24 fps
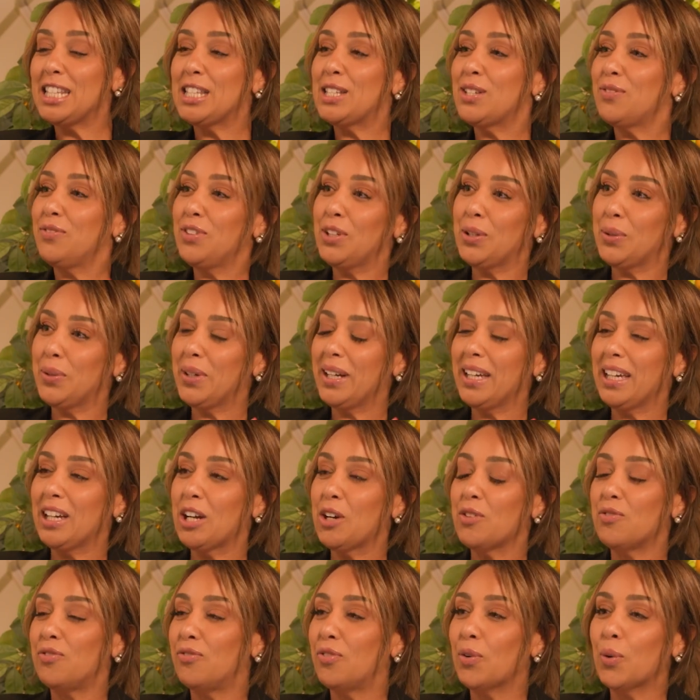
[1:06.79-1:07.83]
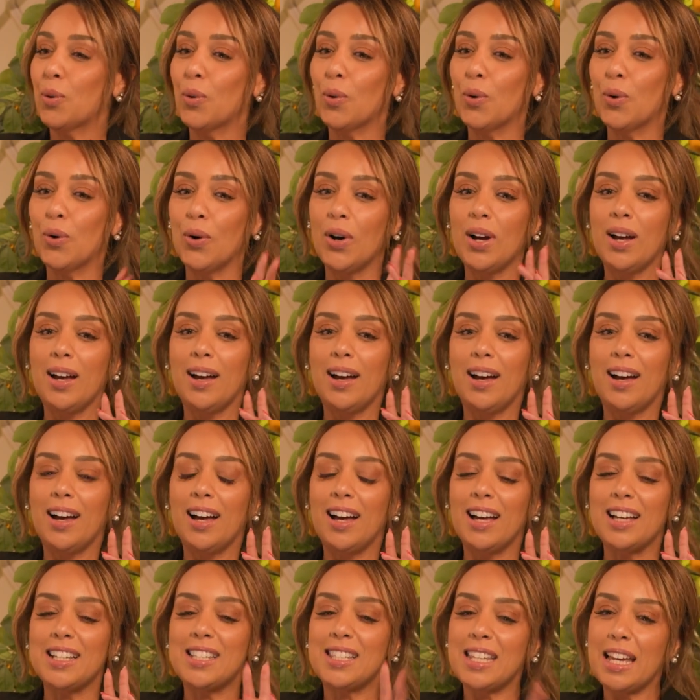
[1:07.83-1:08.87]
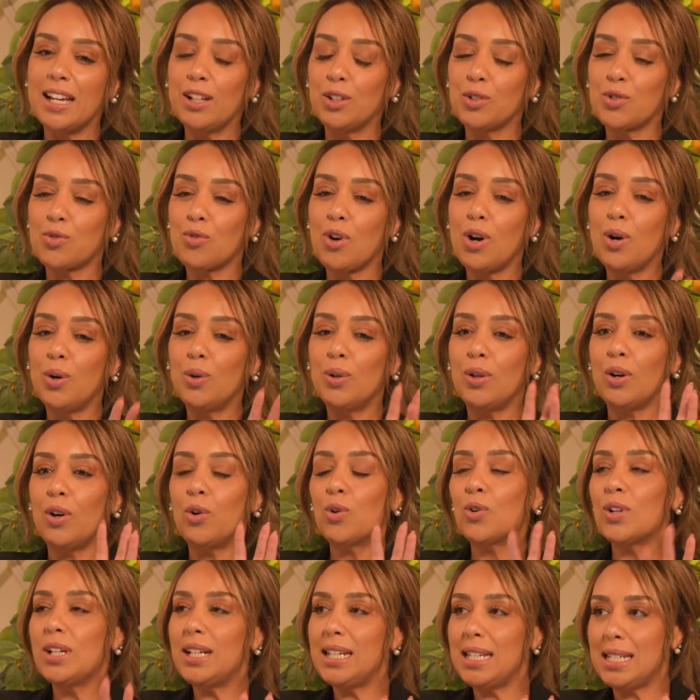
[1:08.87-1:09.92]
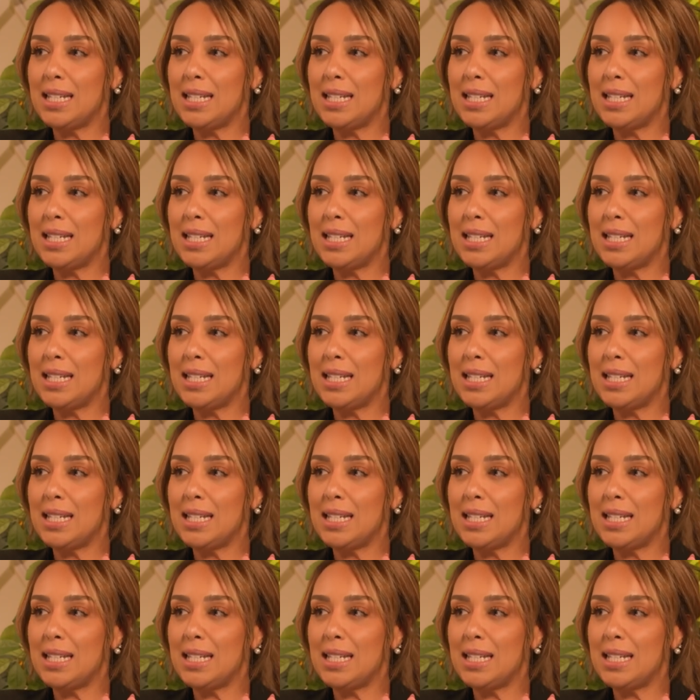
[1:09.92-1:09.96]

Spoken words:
interviewing for a sales role or a